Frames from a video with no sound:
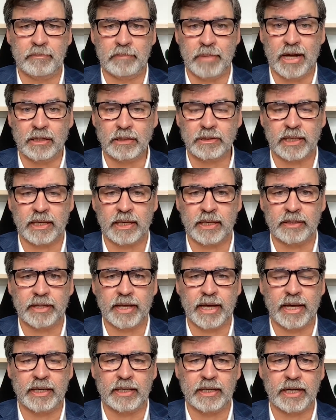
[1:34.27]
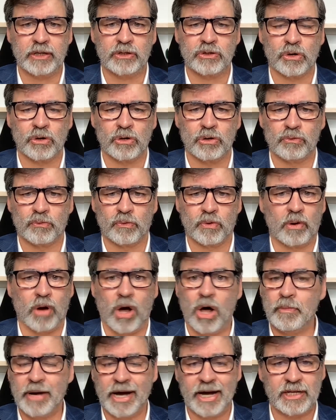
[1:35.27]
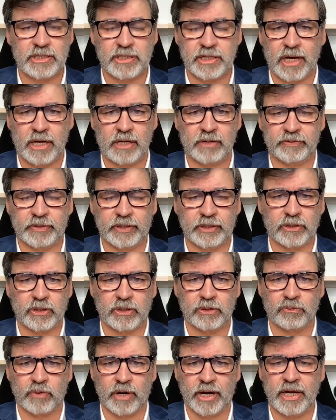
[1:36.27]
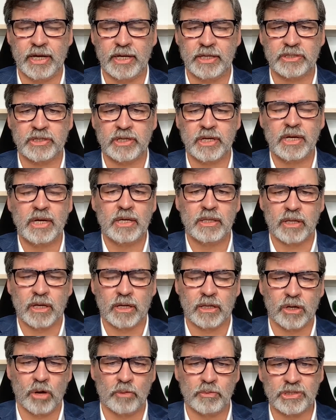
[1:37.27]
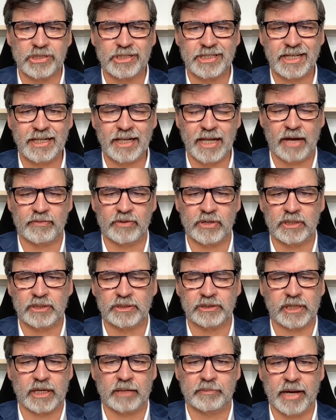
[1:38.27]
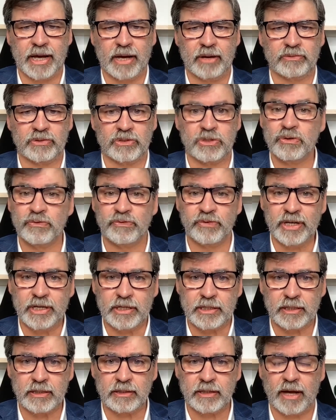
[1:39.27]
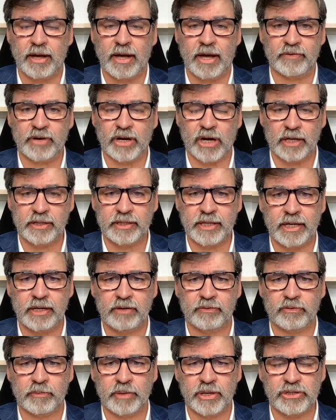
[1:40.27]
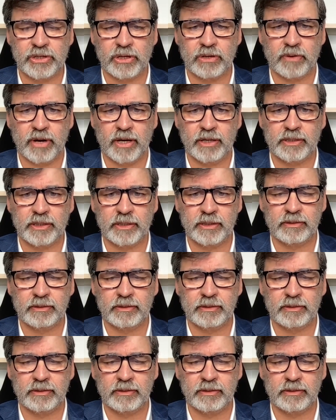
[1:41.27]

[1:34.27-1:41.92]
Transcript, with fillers: and melt, uh, that it could all by itself, it could raise the global sea levels about two feet. Uh, have I got that information correct?